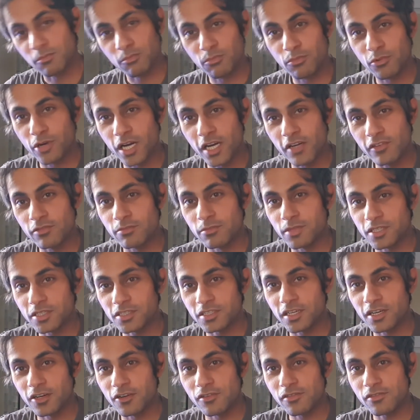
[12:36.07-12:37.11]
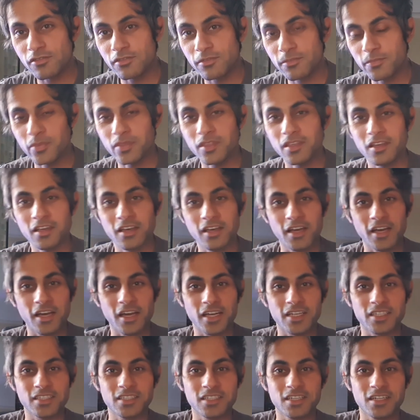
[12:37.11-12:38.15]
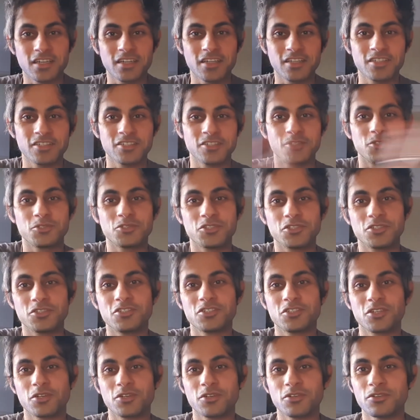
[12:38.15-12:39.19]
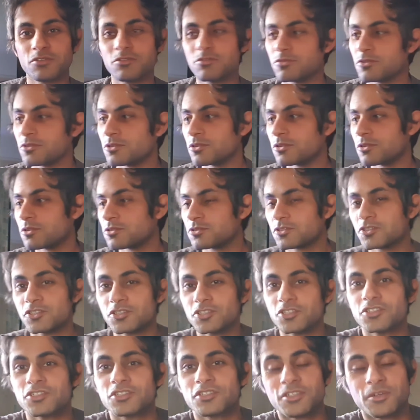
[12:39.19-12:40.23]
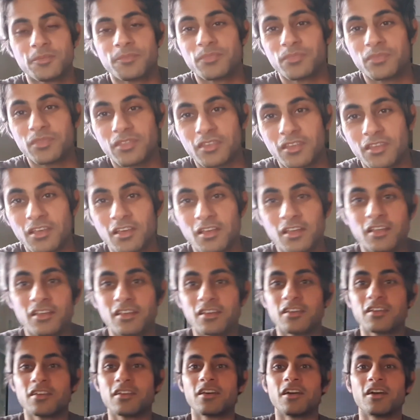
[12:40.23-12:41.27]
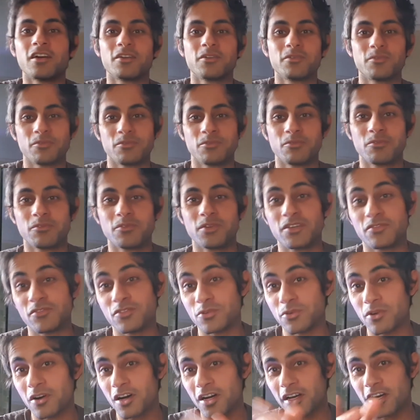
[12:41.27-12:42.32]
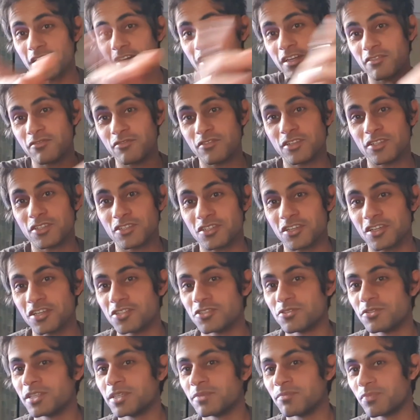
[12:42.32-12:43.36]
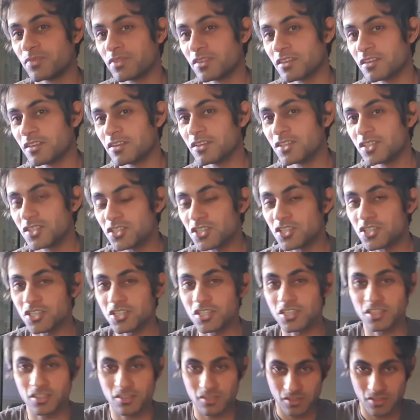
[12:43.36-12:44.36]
brave with myself, and you should too, for just, you know, if you are going in for the surgery, just